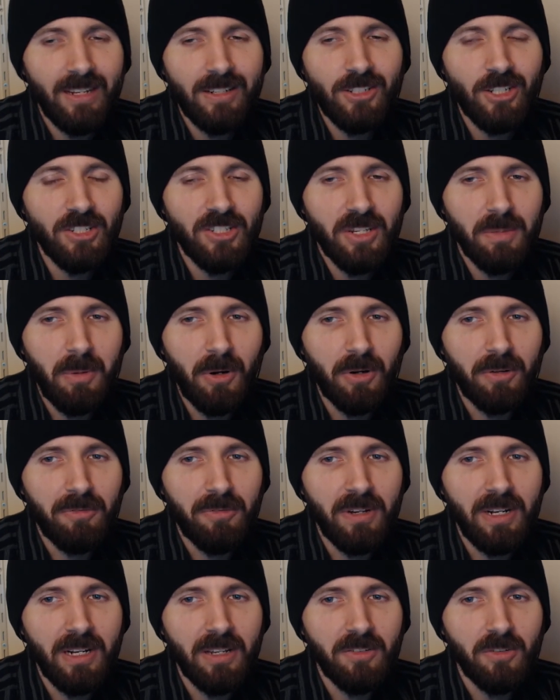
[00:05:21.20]
It's just about
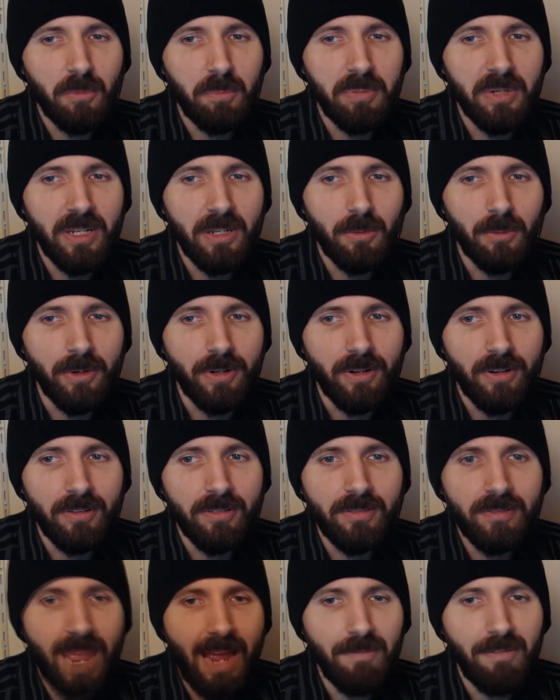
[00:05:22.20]
feeling
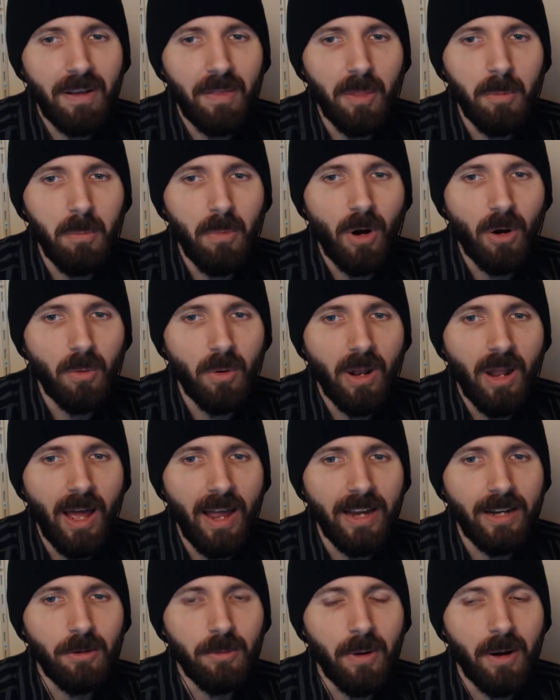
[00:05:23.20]
superior, having the moral
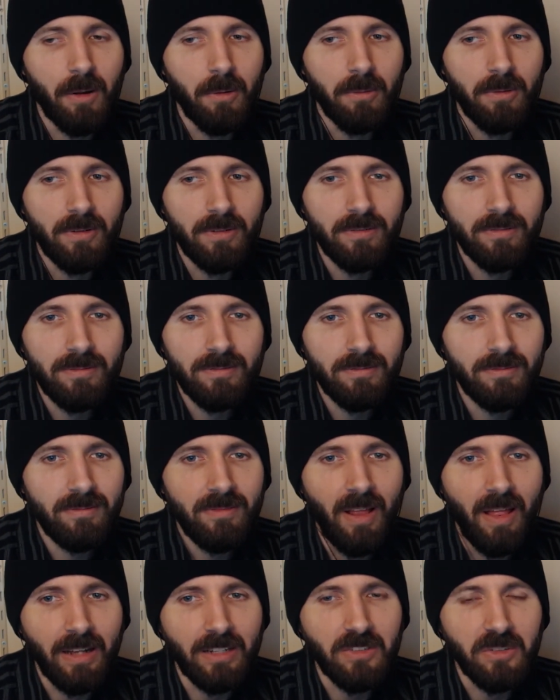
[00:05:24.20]
high ground.
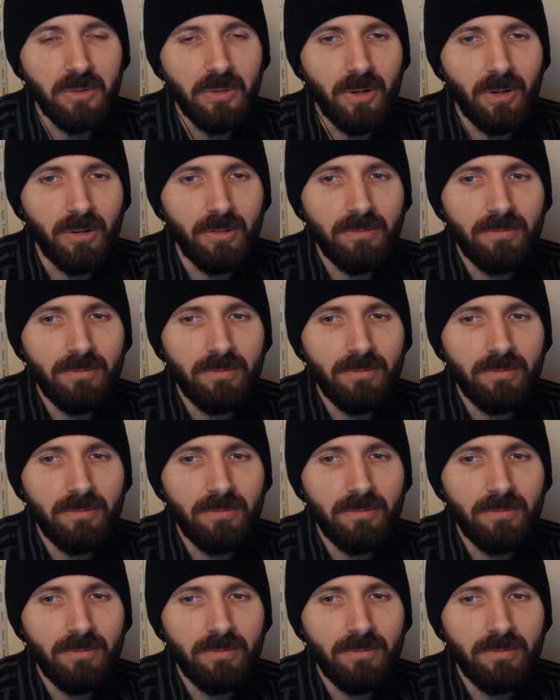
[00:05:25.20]
That's all.